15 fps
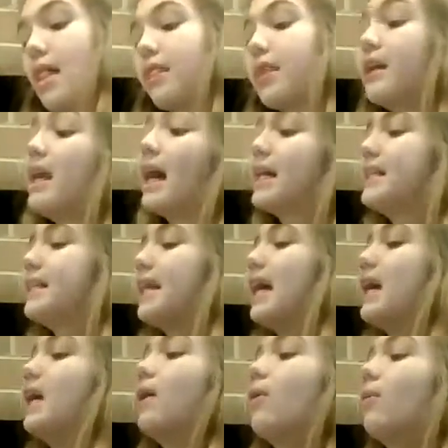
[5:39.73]
The next
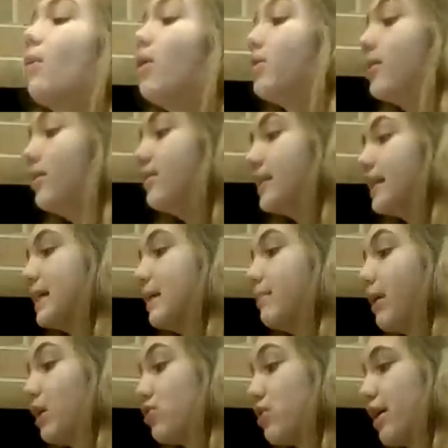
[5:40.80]
day, while dozing in
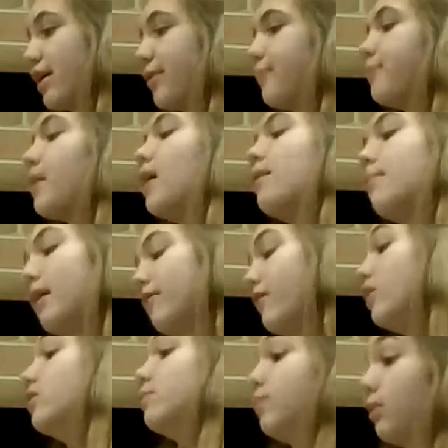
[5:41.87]
my chair, my
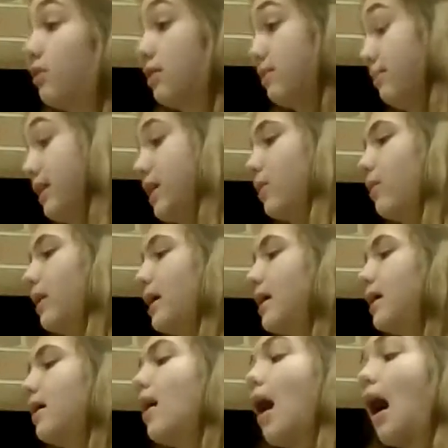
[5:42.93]
phone bolted me awake.
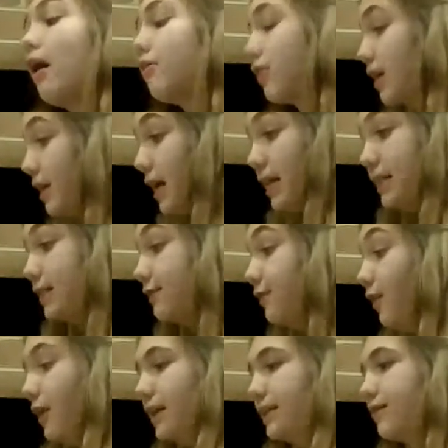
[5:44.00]
I recognized her
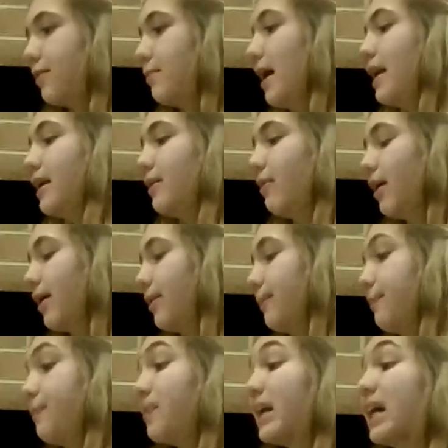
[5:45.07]
voice from anywhere.
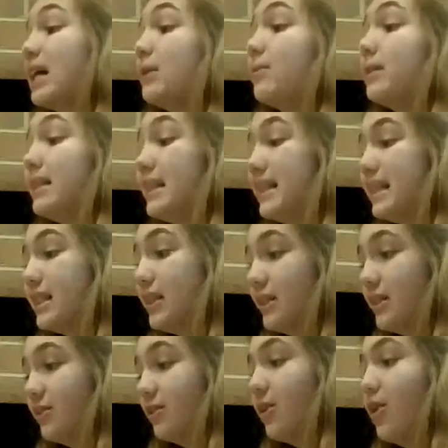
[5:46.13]
It wasn't
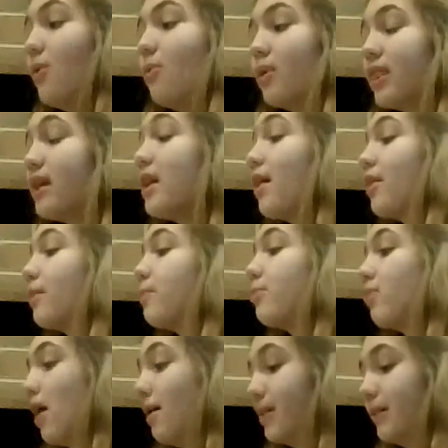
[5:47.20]
two, with another
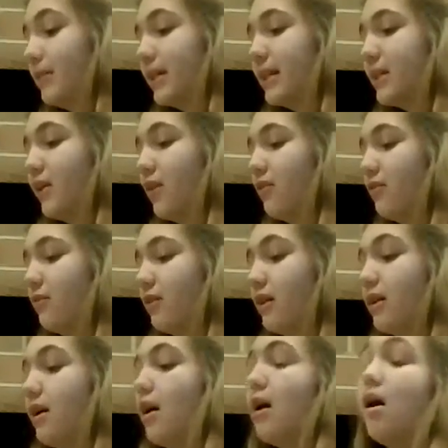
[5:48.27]
problem to solve.
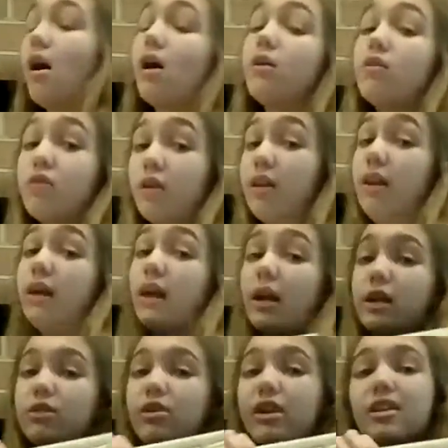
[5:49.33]
I really
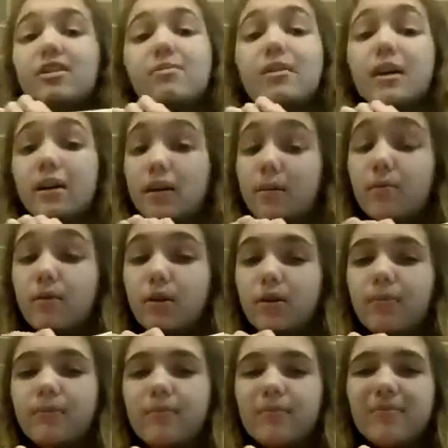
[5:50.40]
gotta change my number.
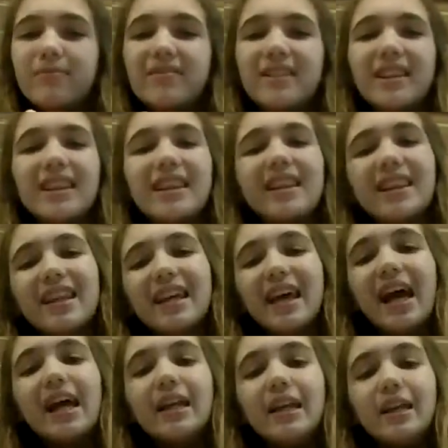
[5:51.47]
The
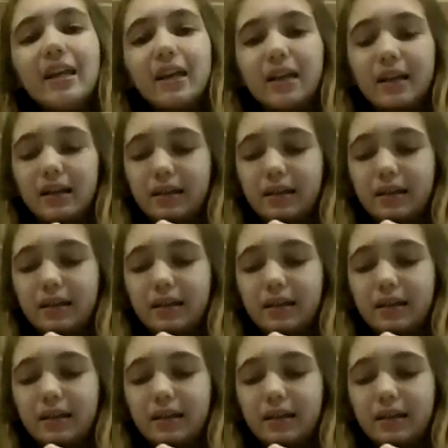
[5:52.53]
end.